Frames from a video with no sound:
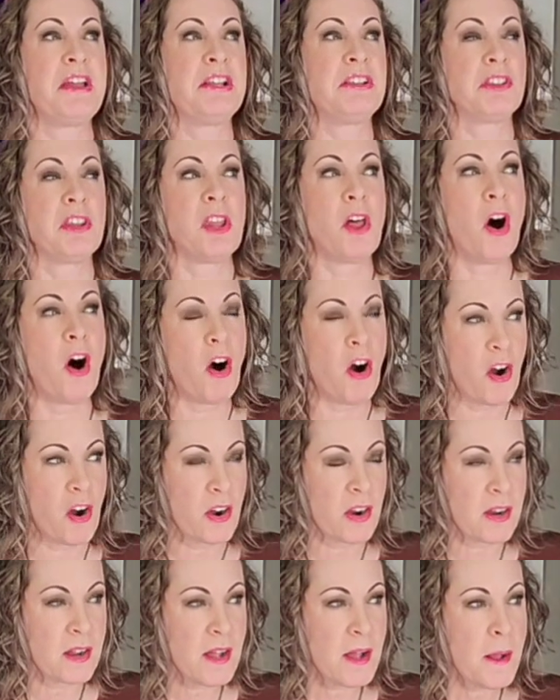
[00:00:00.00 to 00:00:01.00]
of a
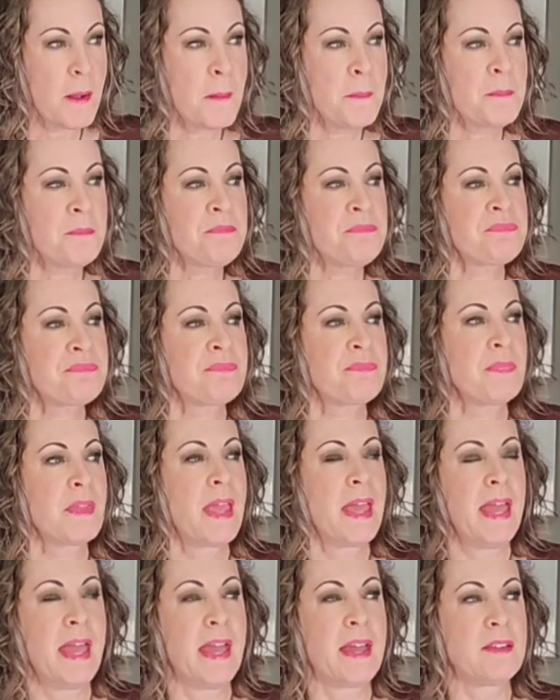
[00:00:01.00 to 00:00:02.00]
long
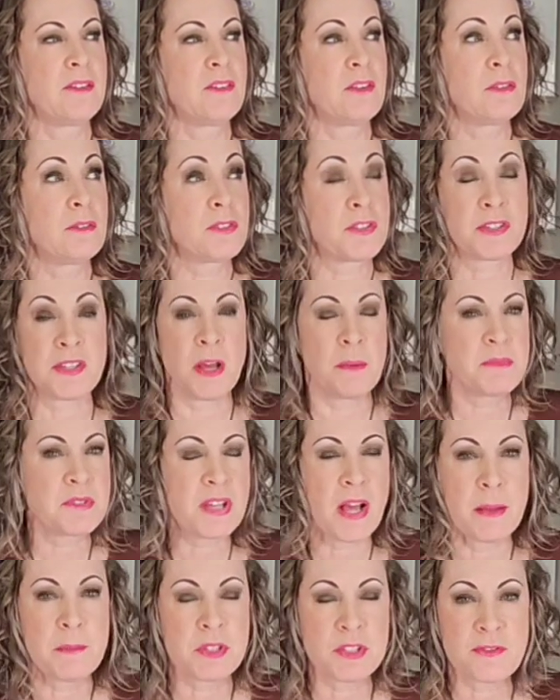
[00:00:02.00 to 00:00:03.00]
and
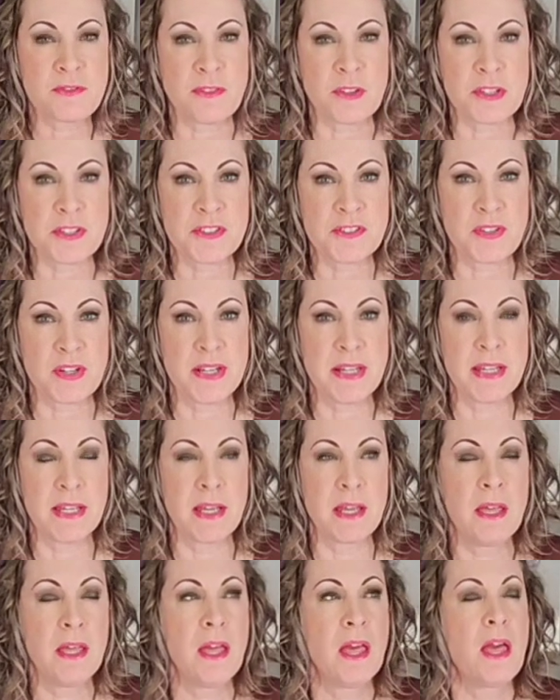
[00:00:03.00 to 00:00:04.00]
sometimes
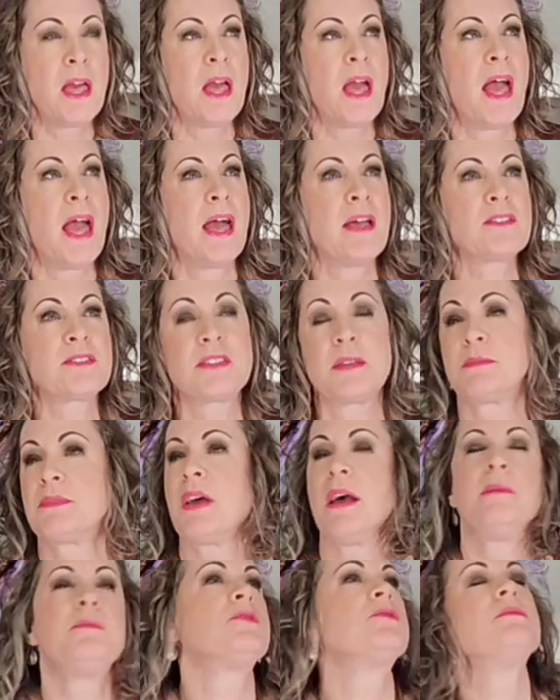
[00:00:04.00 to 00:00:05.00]
frustrating,
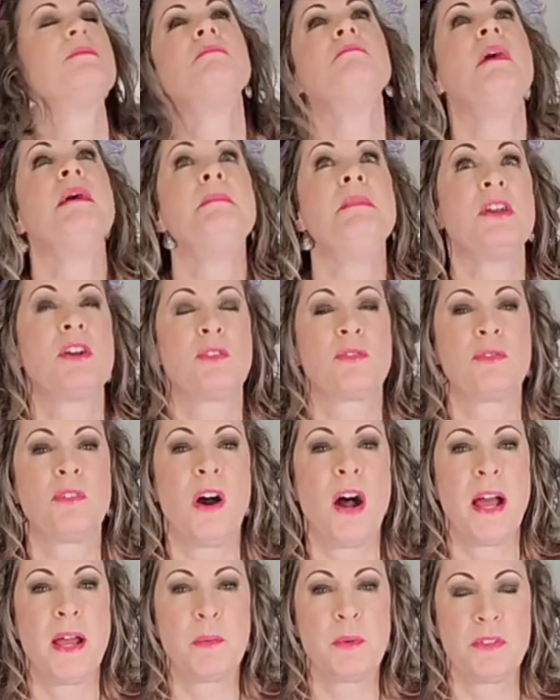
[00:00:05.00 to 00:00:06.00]
sometimes made me
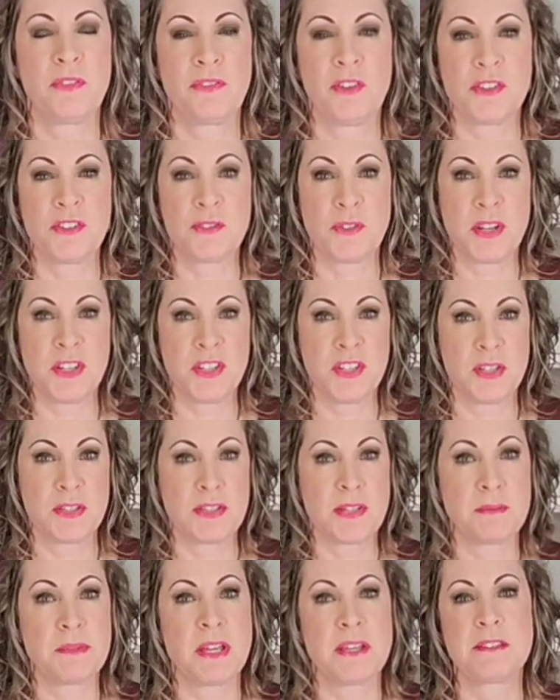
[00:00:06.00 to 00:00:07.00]
cry with frustration,
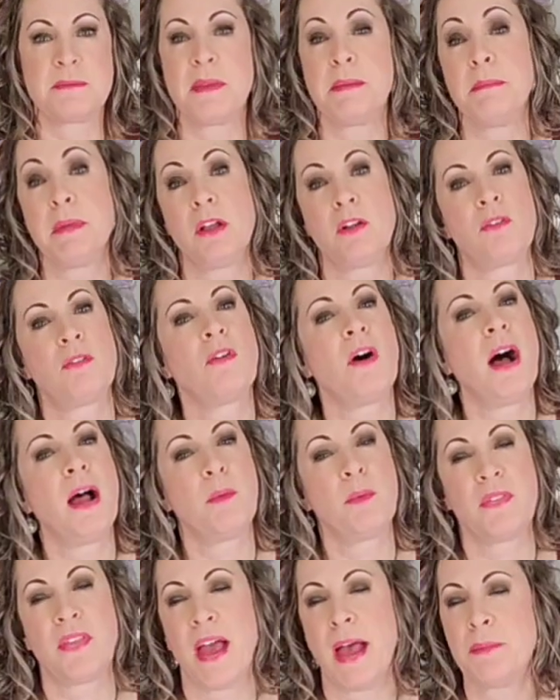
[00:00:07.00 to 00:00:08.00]
sometimes made me
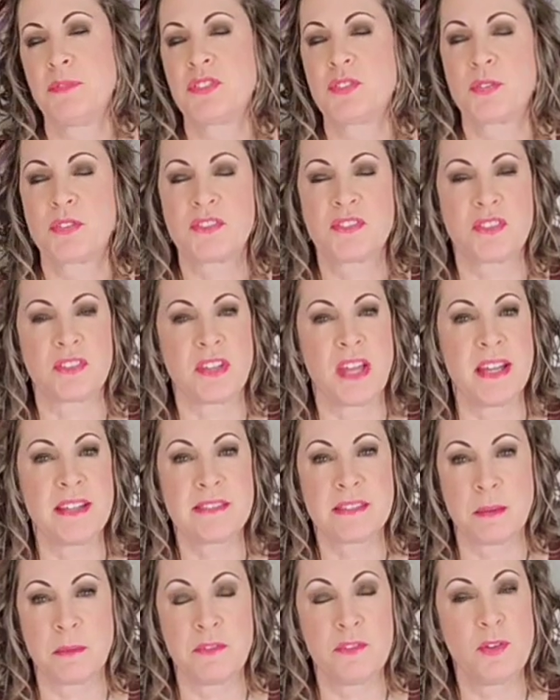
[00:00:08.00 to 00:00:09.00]
cry with absolute
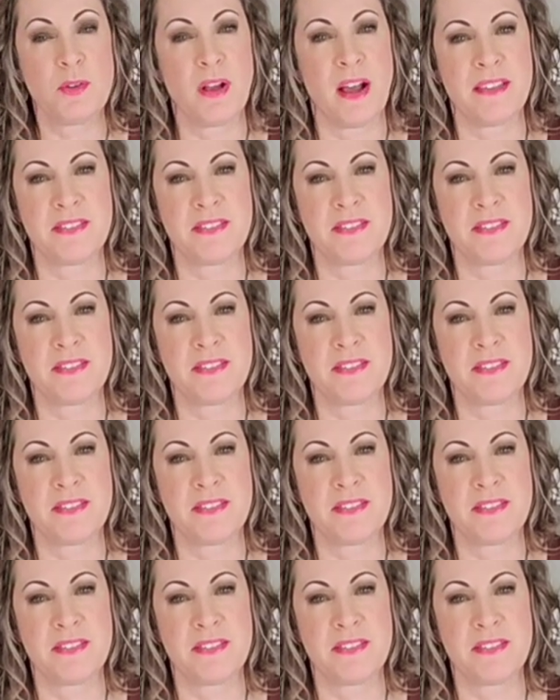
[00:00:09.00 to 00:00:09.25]
delight. Some of you